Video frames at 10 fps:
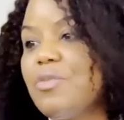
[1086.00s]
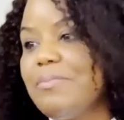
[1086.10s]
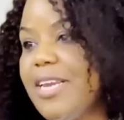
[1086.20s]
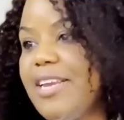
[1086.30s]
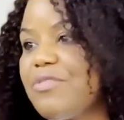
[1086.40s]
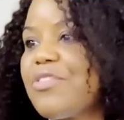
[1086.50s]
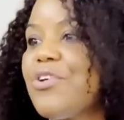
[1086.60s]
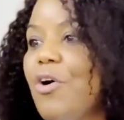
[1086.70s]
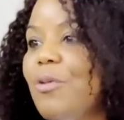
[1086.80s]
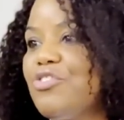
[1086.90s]
we'll be left with
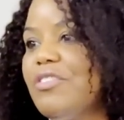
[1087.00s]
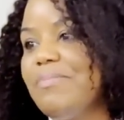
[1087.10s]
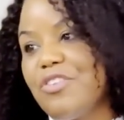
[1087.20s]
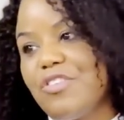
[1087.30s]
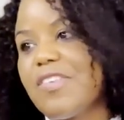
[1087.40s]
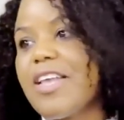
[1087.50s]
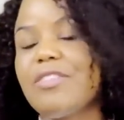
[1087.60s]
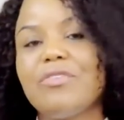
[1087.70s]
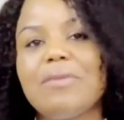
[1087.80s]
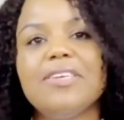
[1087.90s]
no option but to take
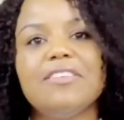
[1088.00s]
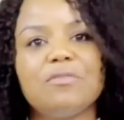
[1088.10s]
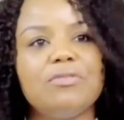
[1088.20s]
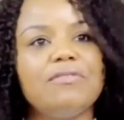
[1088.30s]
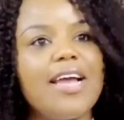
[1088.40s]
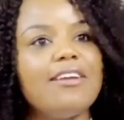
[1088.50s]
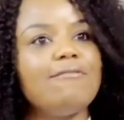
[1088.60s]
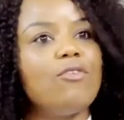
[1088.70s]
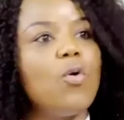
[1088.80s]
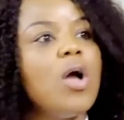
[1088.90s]
the remedies provided
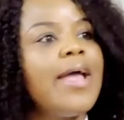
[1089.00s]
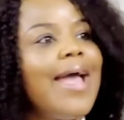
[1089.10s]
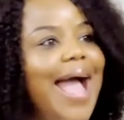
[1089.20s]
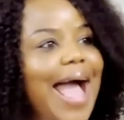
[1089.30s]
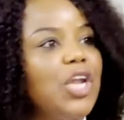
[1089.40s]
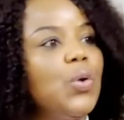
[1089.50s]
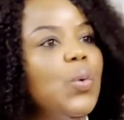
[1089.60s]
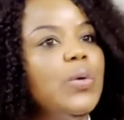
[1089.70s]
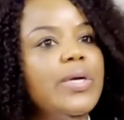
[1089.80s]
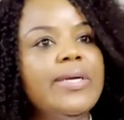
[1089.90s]
for at
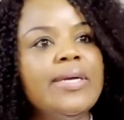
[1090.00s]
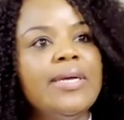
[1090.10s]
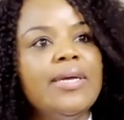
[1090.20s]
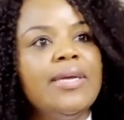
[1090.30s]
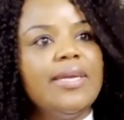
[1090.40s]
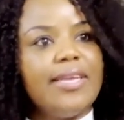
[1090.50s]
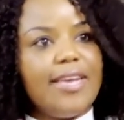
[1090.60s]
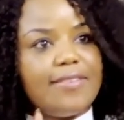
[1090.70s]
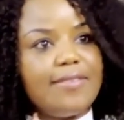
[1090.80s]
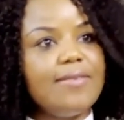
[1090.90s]
law.
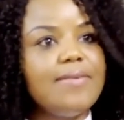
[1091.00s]
Yes.